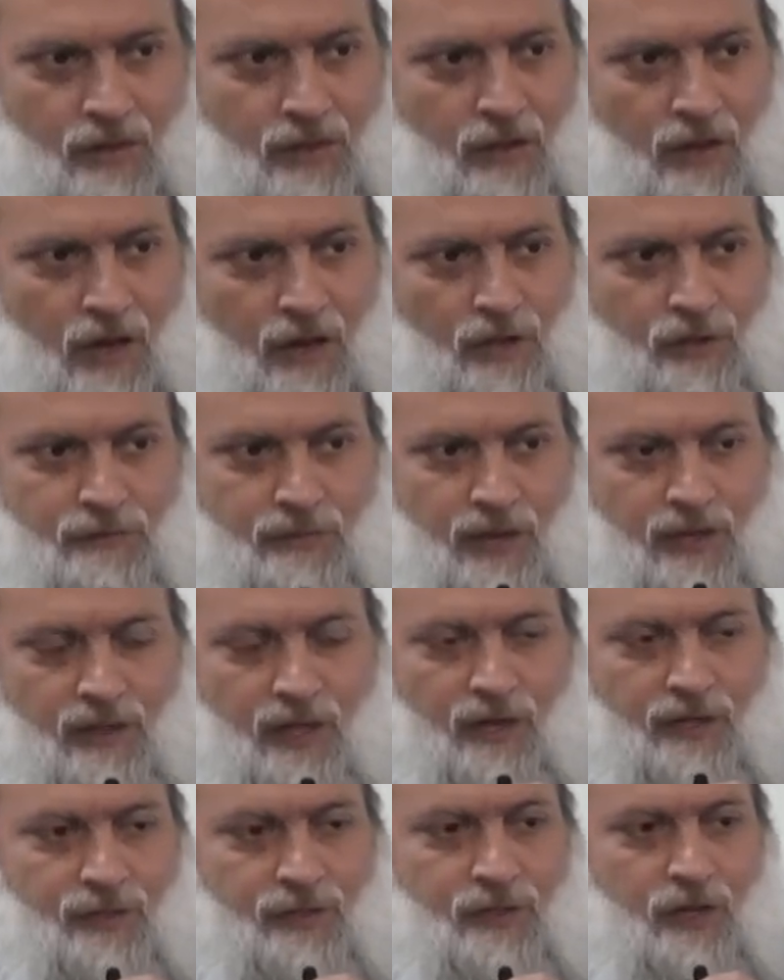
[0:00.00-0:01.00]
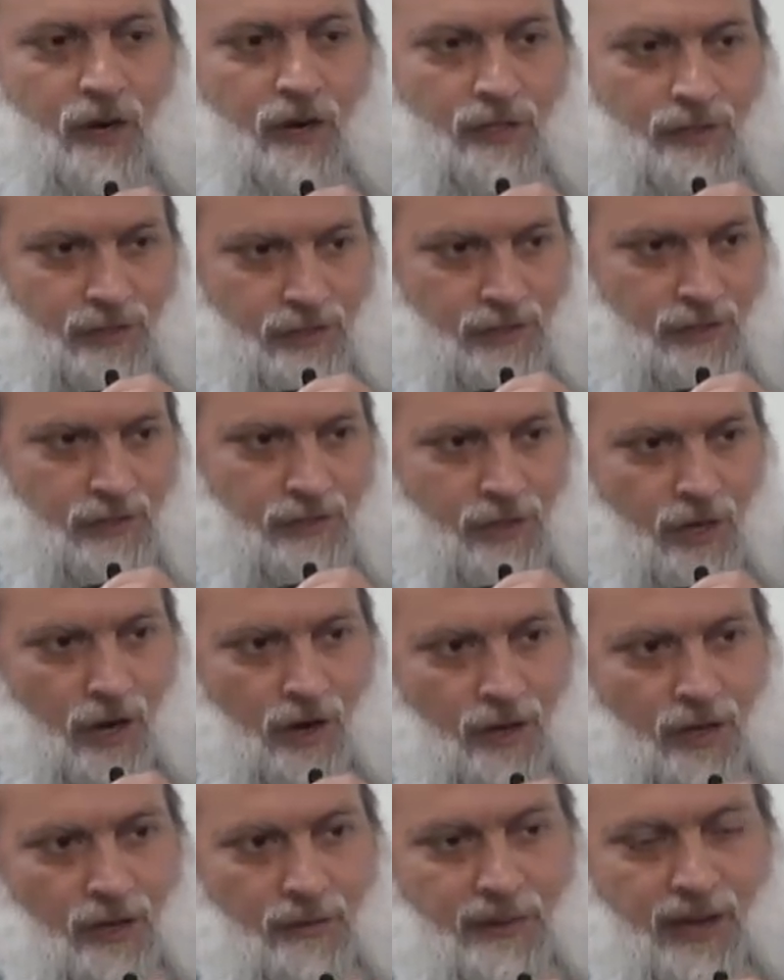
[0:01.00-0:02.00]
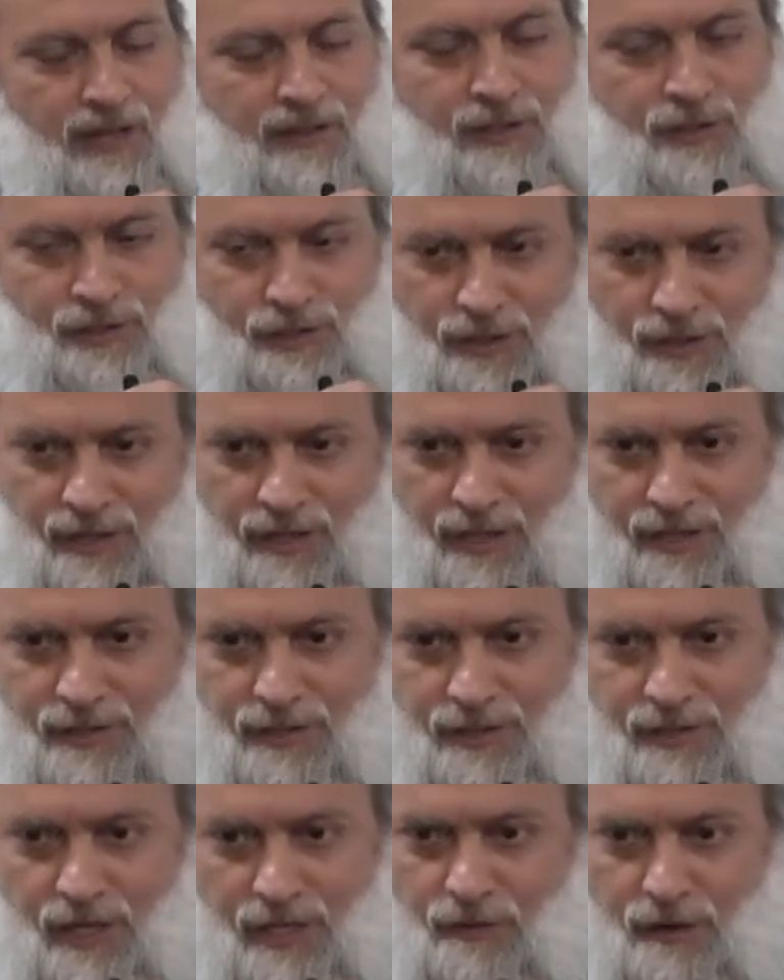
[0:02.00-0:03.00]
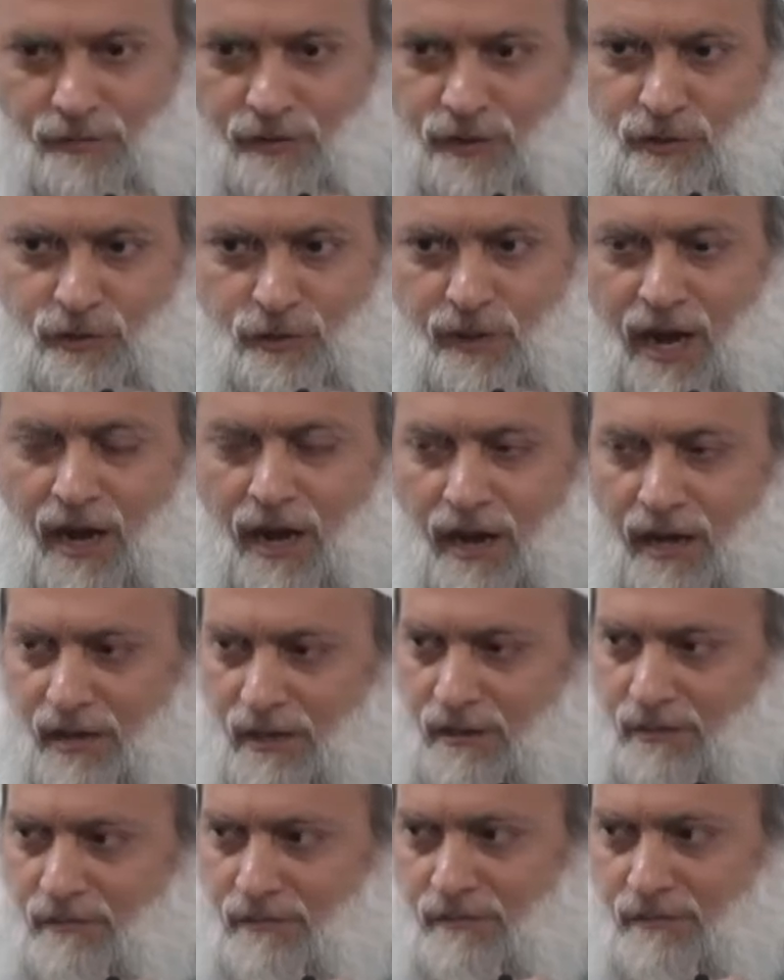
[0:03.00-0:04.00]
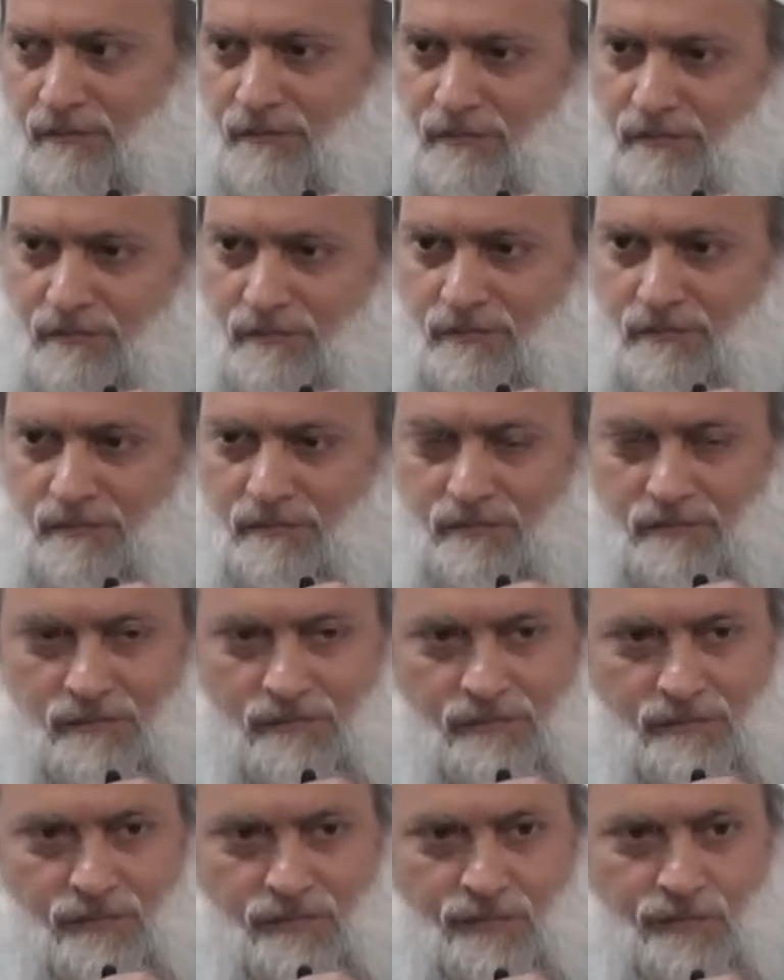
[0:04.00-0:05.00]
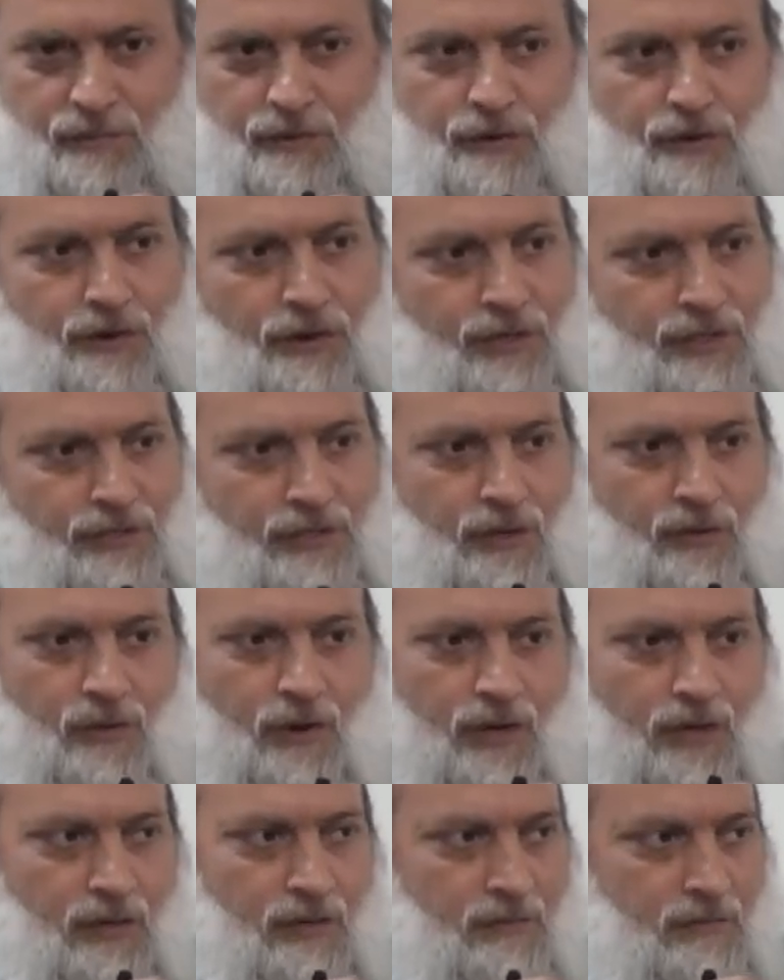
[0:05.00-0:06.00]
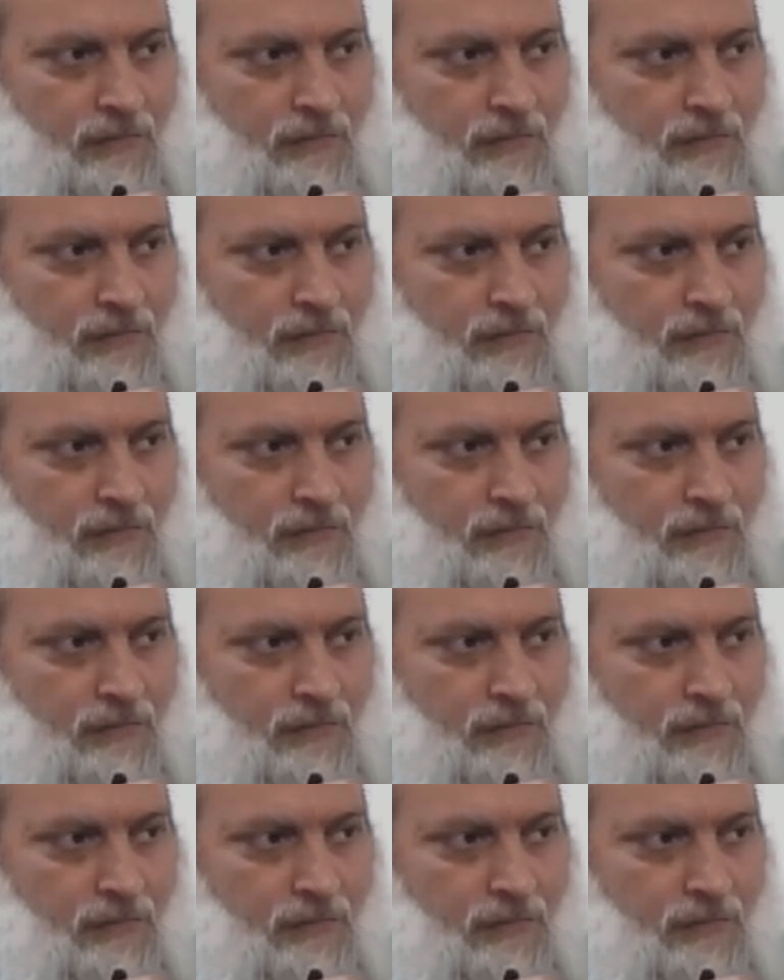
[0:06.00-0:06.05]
Allah subhanahu wa ta'ala starts talking about the journey itself with Subhan. Pure is the one.